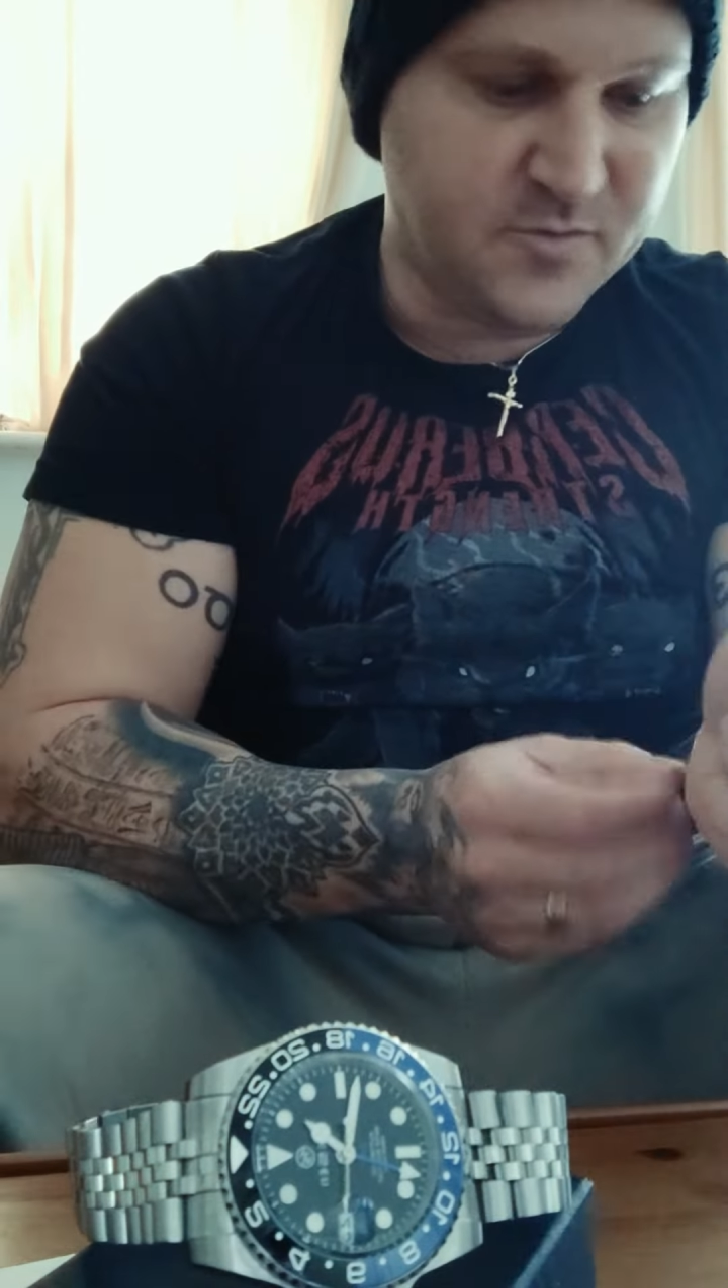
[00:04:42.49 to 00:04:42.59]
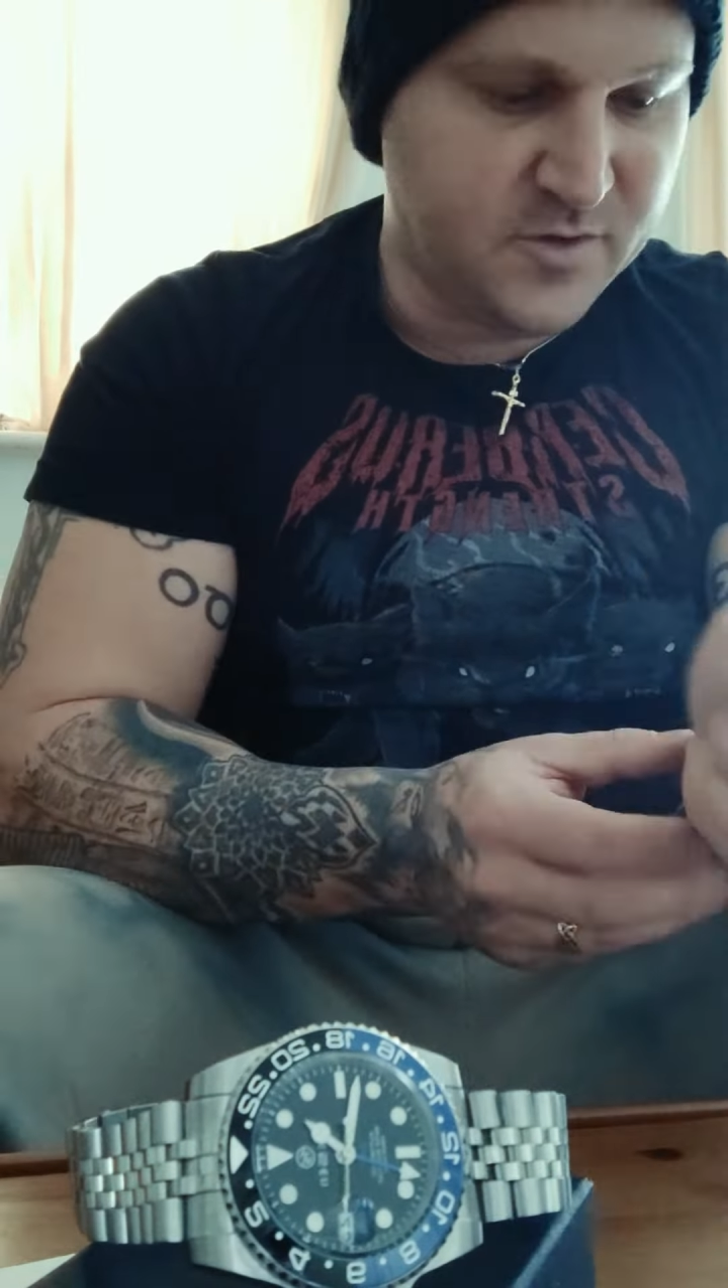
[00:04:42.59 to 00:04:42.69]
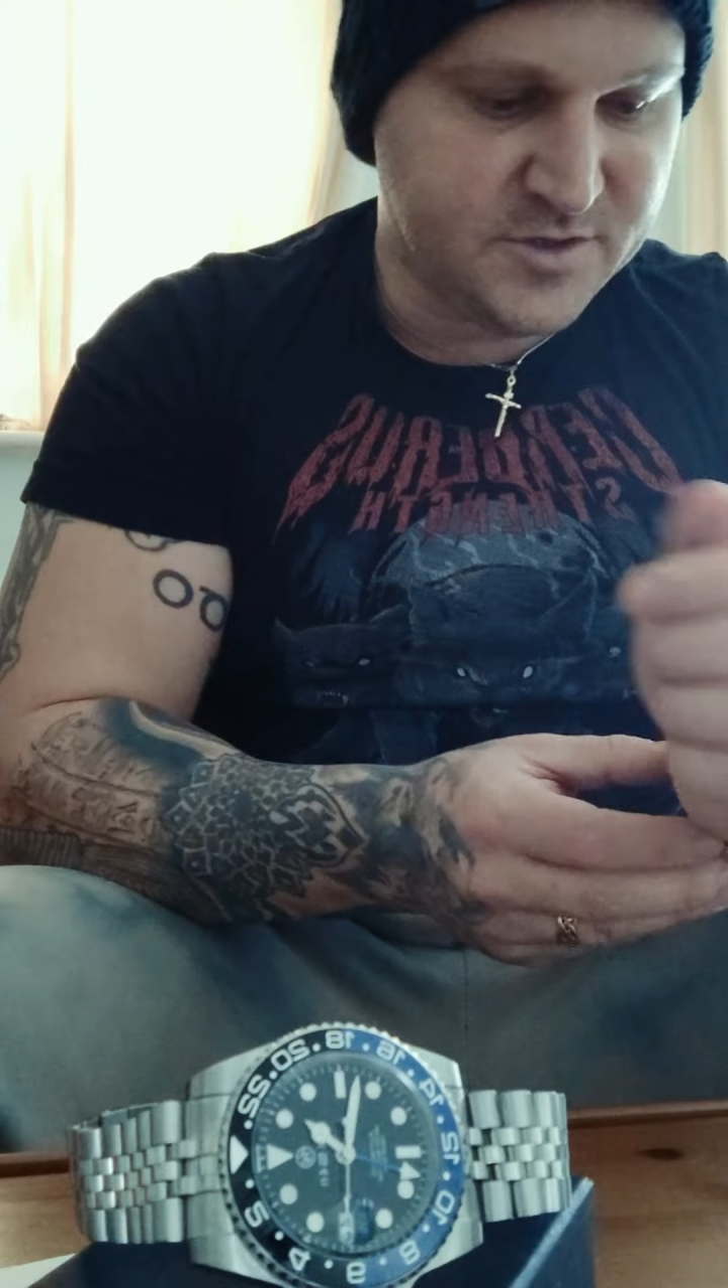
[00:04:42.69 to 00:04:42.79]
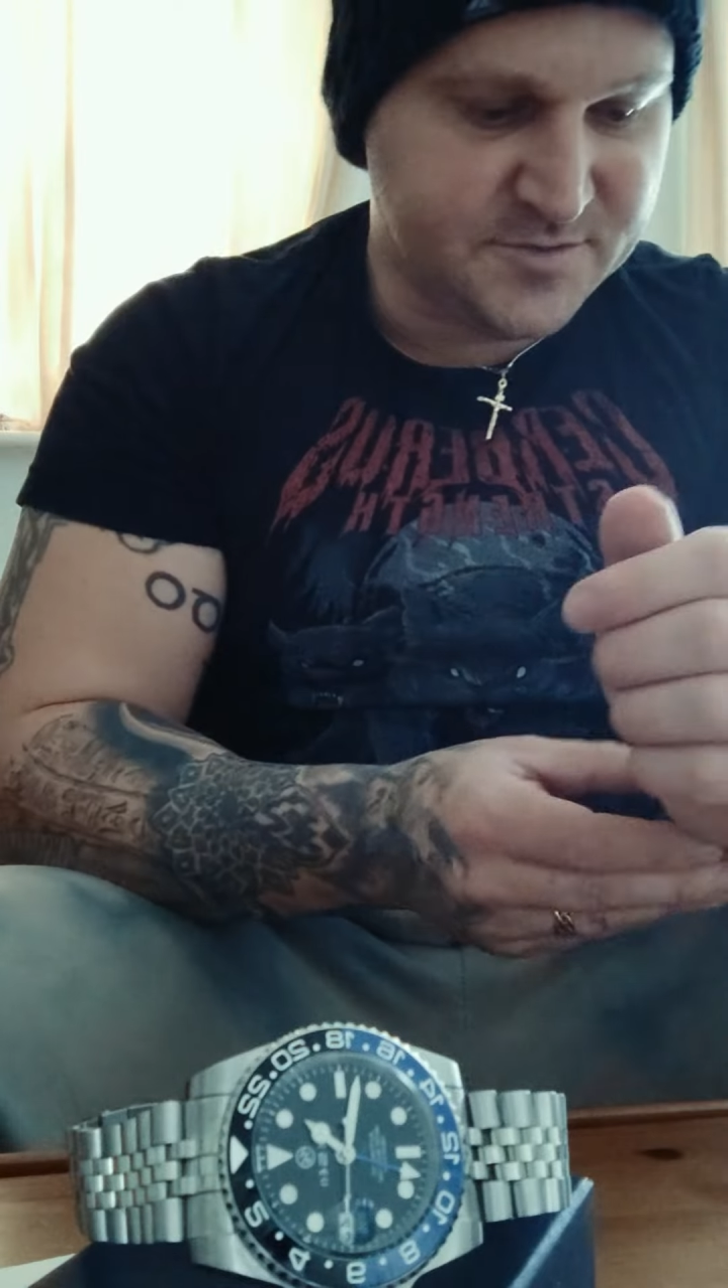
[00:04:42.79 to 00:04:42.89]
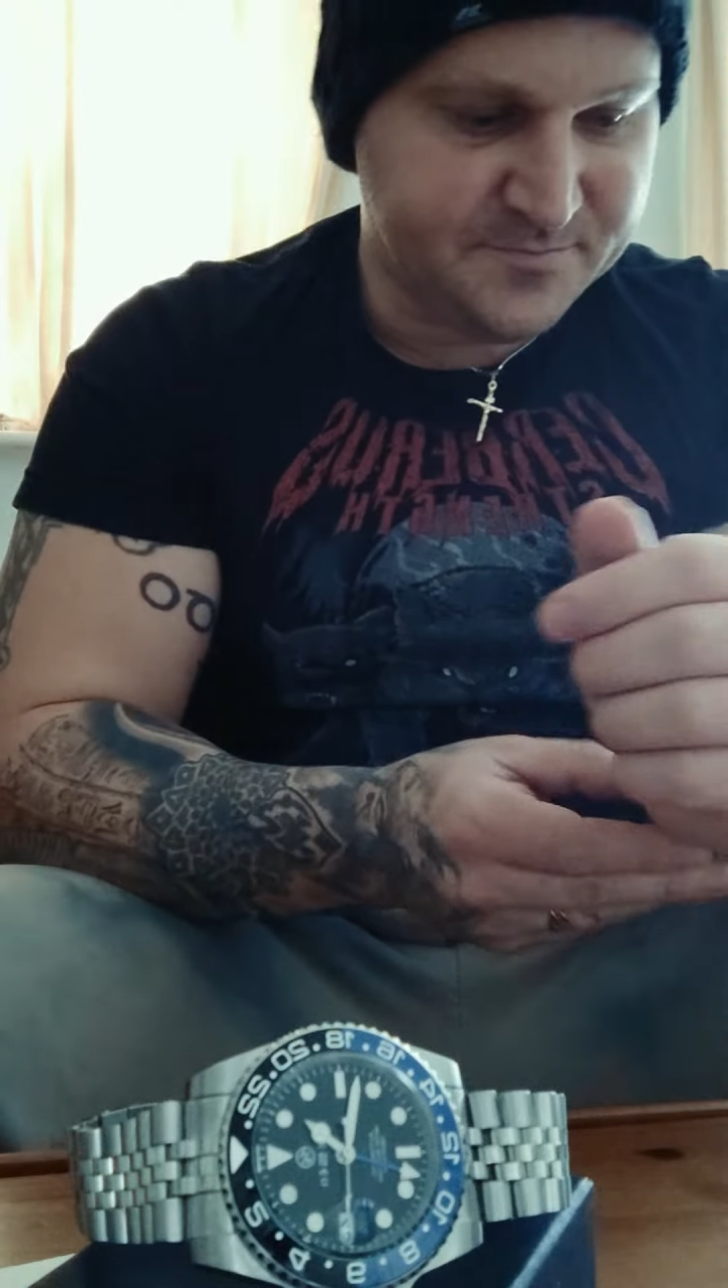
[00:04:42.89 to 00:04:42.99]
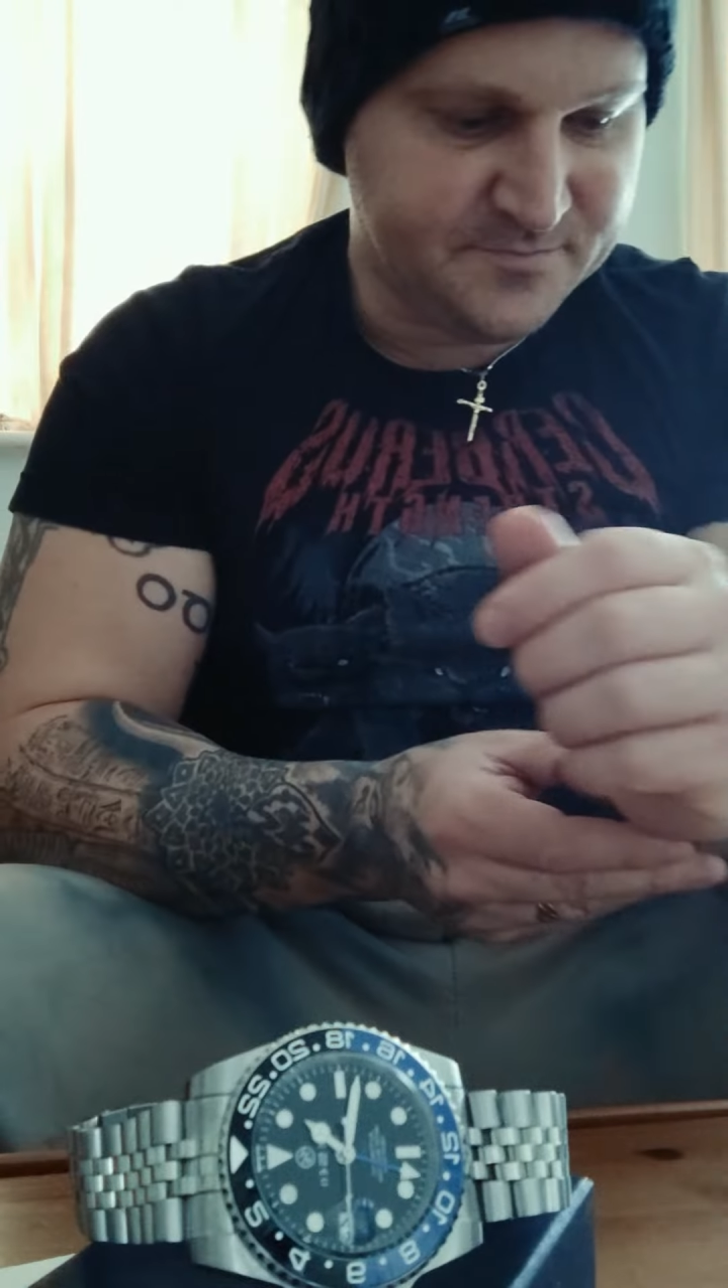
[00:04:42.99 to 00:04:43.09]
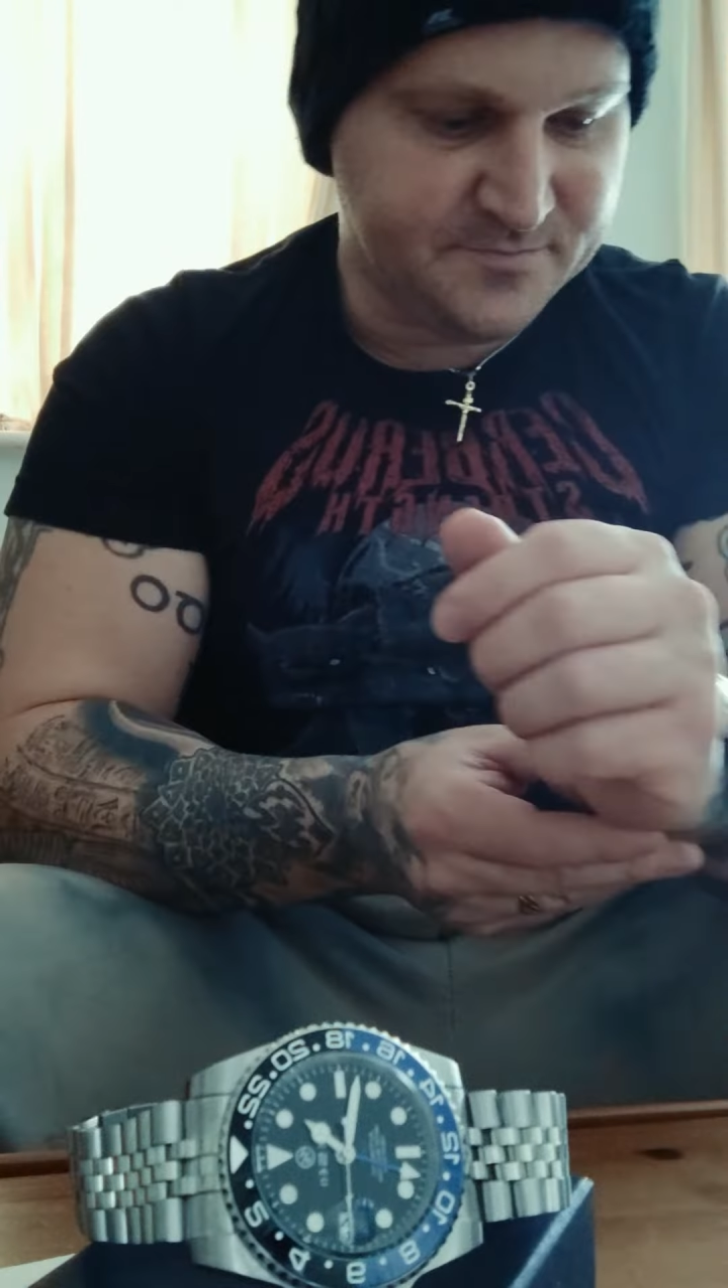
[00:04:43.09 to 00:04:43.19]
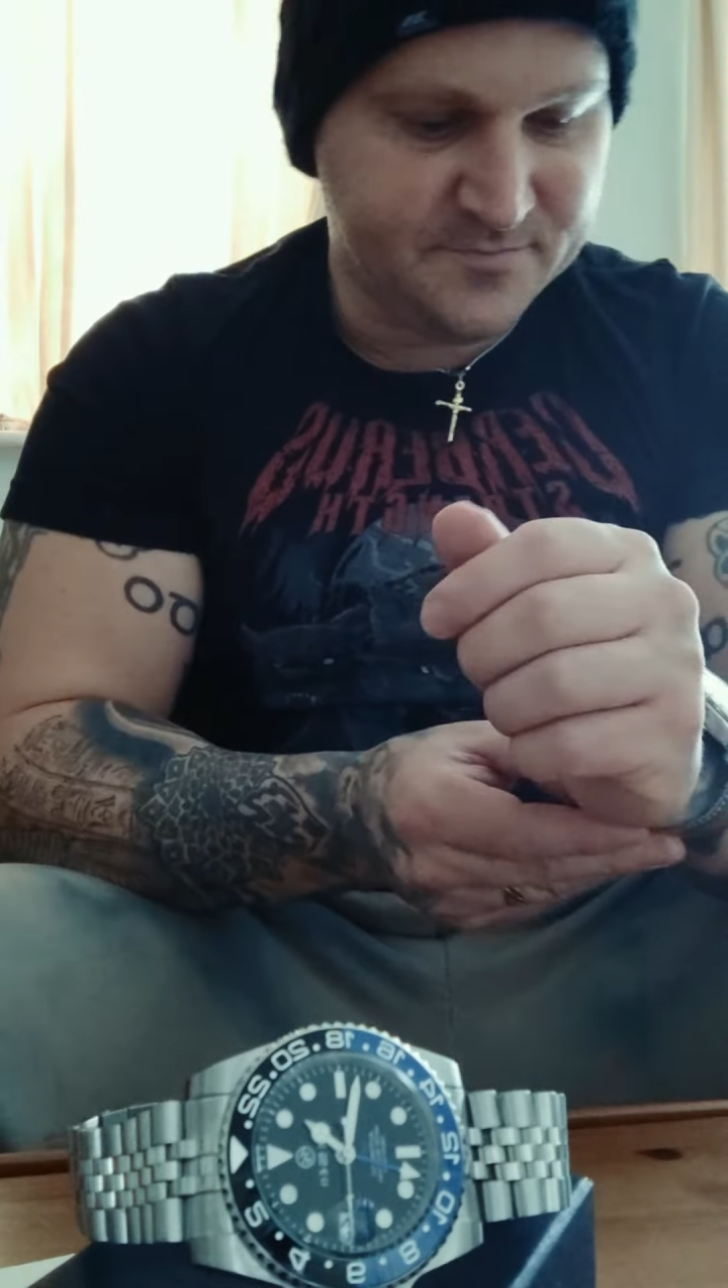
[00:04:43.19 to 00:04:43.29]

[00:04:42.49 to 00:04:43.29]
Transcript: cheap watch.